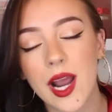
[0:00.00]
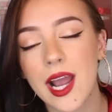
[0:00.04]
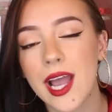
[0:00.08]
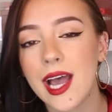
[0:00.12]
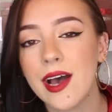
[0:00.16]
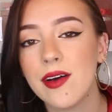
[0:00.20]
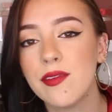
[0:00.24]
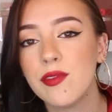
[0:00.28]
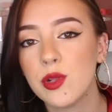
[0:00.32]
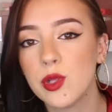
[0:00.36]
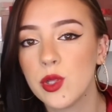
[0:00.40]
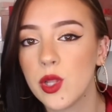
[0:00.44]
I
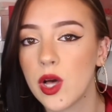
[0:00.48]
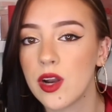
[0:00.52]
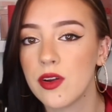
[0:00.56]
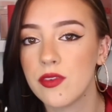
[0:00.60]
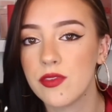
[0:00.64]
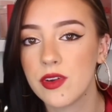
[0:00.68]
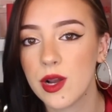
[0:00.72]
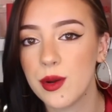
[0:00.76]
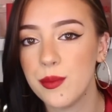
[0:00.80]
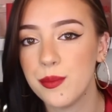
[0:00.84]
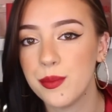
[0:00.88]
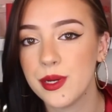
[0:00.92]
have a lot
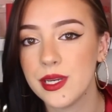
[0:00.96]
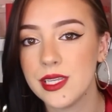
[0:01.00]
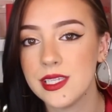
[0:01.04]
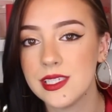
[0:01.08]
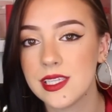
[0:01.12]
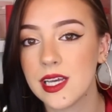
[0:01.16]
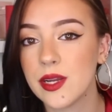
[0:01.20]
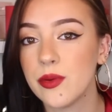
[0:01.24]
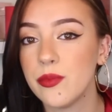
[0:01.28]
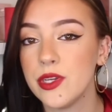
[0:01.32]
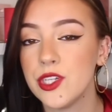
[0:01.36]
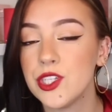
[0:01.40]
of companies
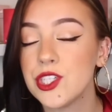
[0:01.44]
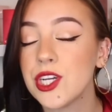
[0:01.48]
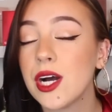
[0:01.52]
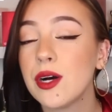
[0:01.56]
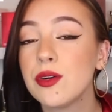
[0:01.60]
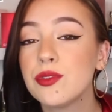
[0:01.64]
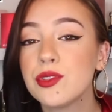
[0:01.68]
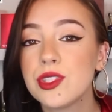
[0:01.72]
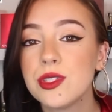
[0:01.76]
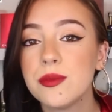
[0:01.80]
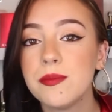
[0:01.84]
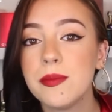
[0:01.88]
that reach
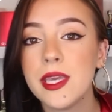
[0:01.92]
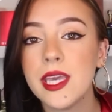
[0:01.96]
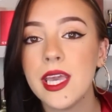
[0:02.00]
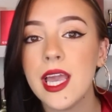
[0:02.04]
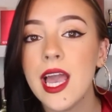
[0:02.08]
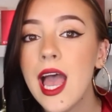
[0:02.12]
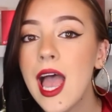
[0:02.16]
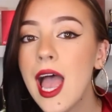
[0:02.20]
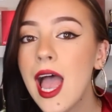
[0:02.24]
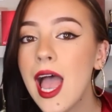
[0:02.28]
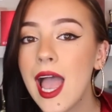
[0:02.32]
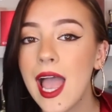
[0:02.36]
out to me,